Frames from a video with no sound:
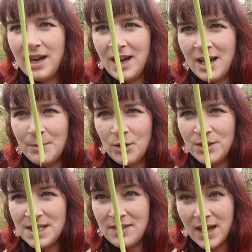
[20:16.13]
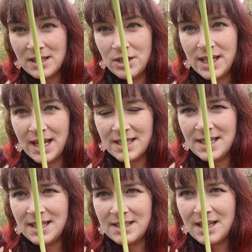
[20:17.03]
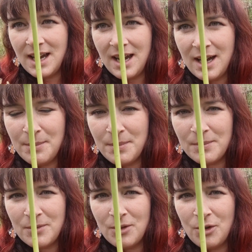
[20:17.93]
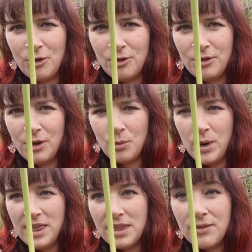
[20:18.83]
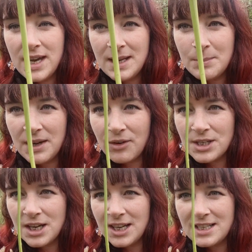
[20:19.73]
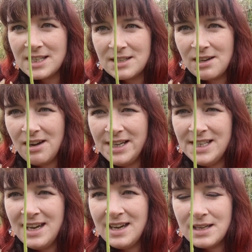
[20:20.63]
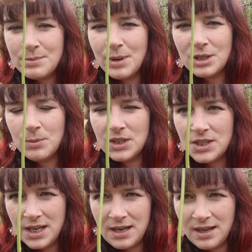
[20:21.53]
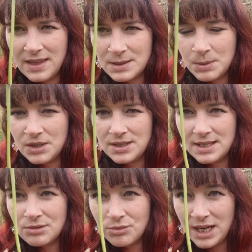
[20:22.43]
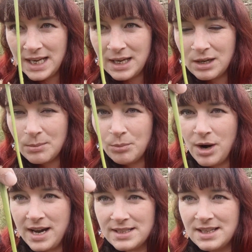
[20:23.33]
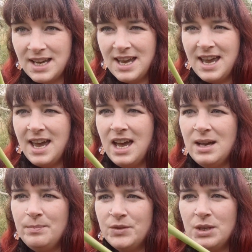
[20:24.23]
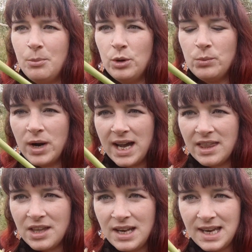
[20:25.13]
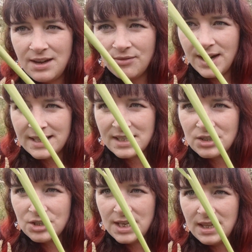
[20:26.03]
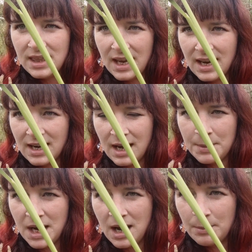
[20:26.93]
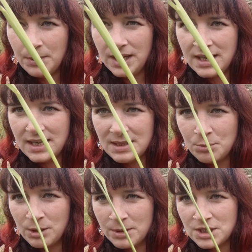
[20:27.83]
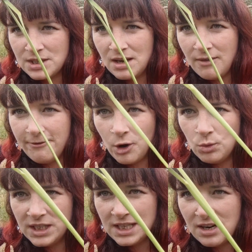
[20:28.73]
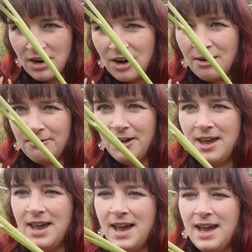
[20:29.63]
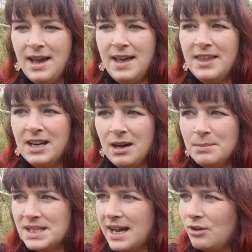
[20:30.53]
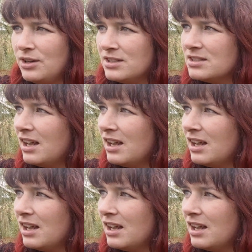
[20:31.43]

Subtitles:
obviously that's looking at it on the width of it, but if I turn it to the side, it's much thinner, and that's because it's really compressed to the point where the leaf, as it's sheathing and coming up, is pretty much folded in half and then comes out and